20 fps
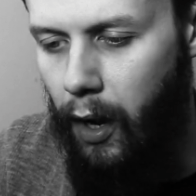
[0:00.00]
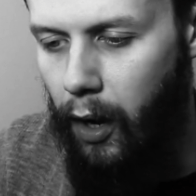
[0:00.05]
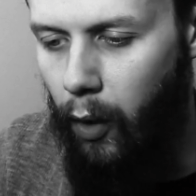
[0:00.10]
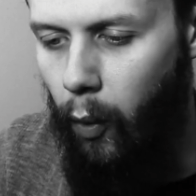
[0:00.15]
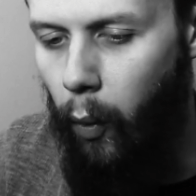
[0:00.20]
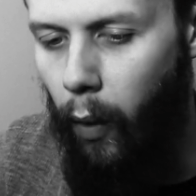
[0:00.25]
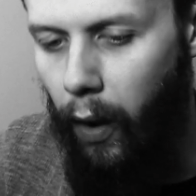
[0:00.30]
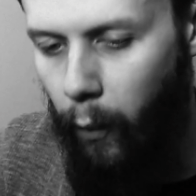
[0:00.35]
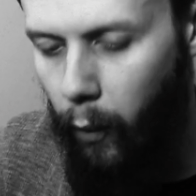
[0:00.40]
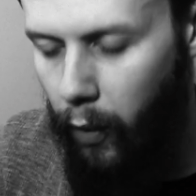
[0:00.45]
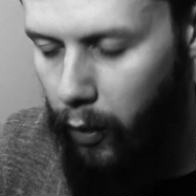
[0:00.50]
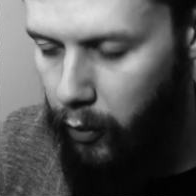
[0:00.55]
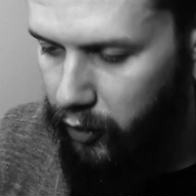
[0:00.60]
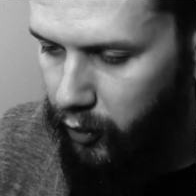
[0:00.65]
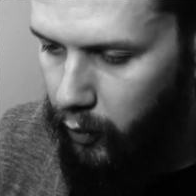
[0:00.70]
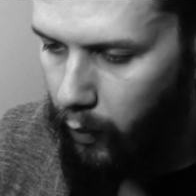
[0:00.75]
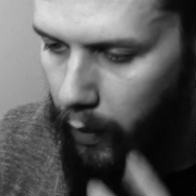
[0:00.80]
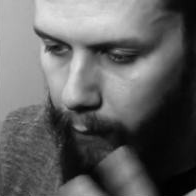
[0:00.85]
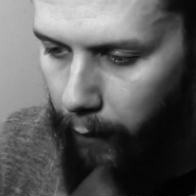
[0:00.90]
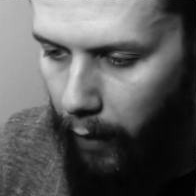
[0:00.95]
quite well,
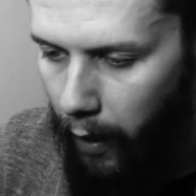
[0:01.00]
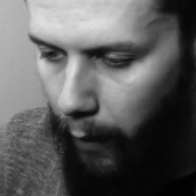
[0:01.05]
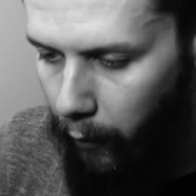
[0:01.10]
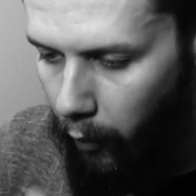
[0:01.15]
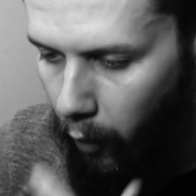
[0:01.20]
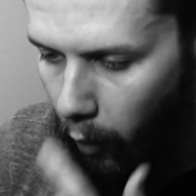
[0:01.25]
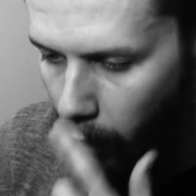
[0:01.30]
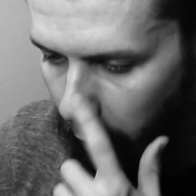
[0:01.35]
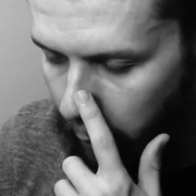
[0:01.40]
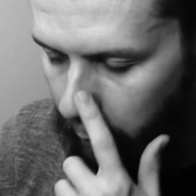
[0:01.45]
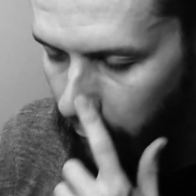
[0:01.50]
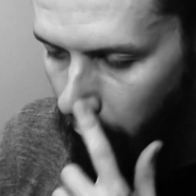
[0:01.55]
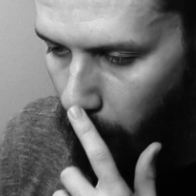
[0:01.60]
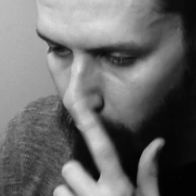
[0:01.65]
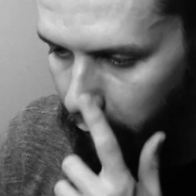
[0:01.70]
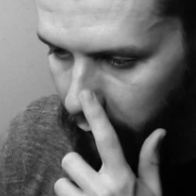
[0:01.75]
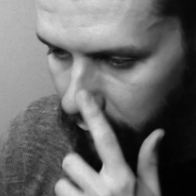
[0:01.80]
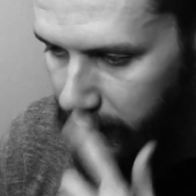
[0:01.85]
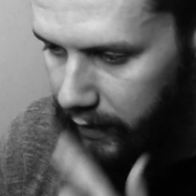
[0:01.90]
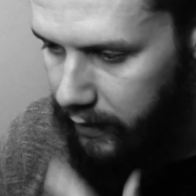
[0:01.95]
so I'm quite
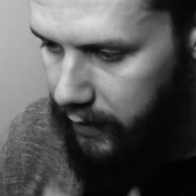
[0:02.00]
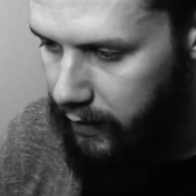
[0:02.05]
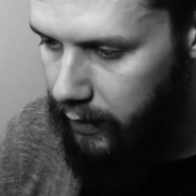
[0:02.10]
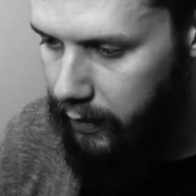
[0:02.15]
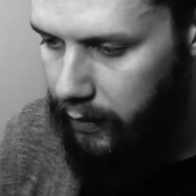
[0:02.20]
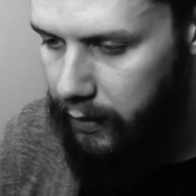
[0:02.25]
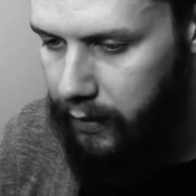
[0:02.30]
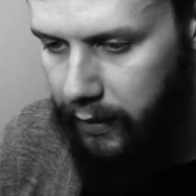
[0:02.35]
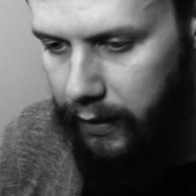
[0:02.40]
motivated